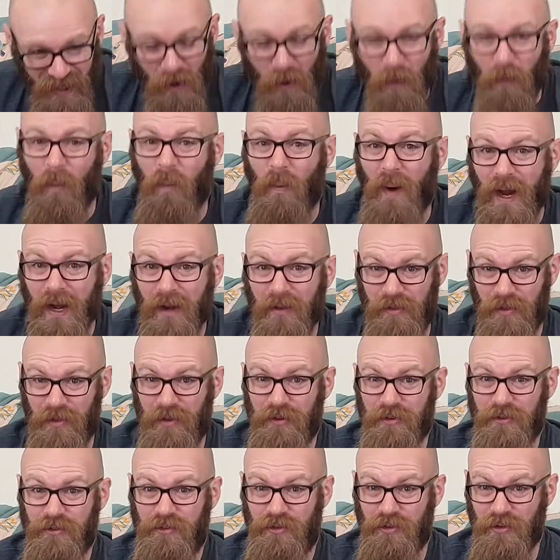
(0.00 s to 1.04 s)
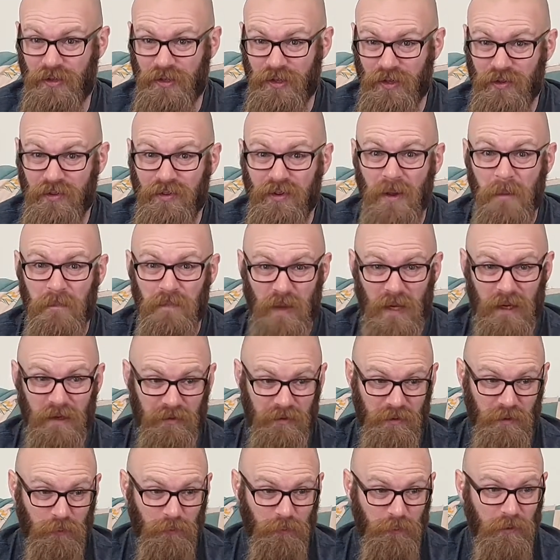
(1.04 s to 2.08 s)
one of those sugars is
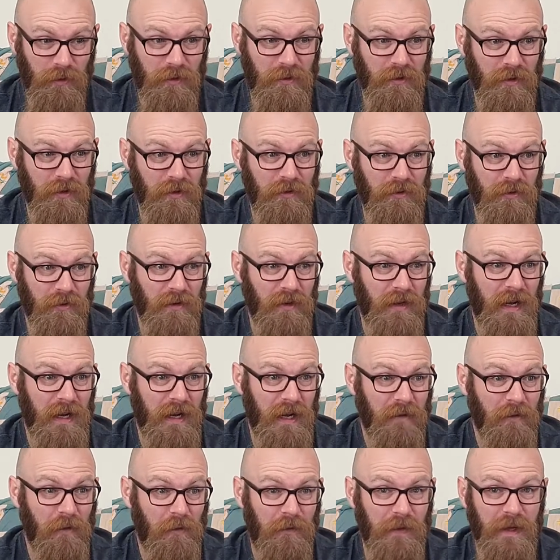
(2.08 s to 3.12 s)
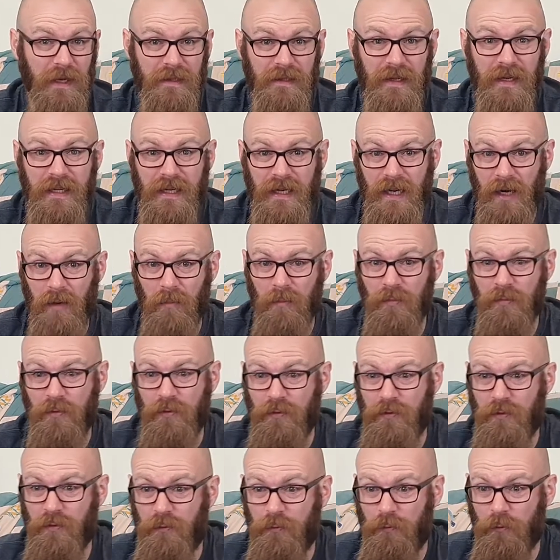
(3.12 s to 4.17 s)
a fructose, and another thing that
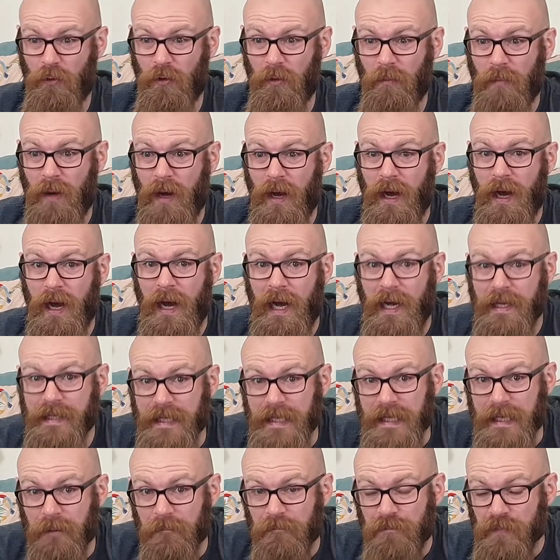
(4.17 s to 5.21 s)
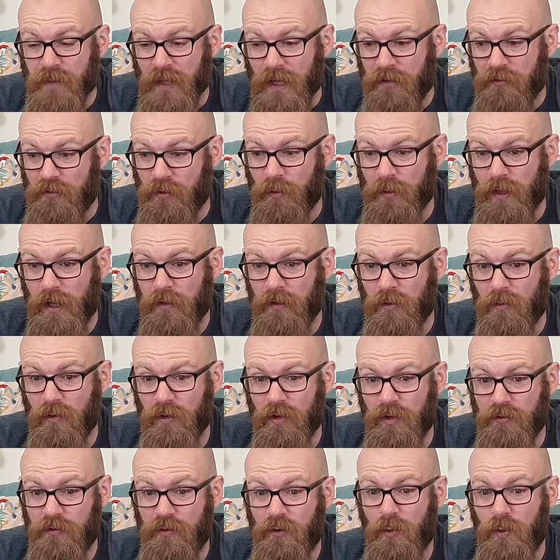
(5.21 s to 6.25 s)
comes from honey. So in other
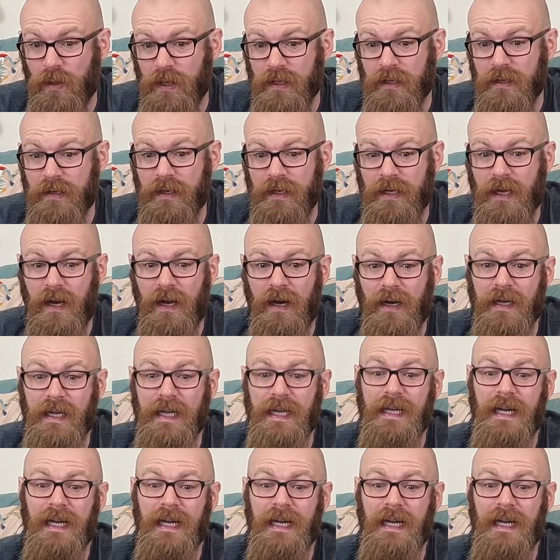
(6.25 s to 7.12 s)
words, Quinn can't eat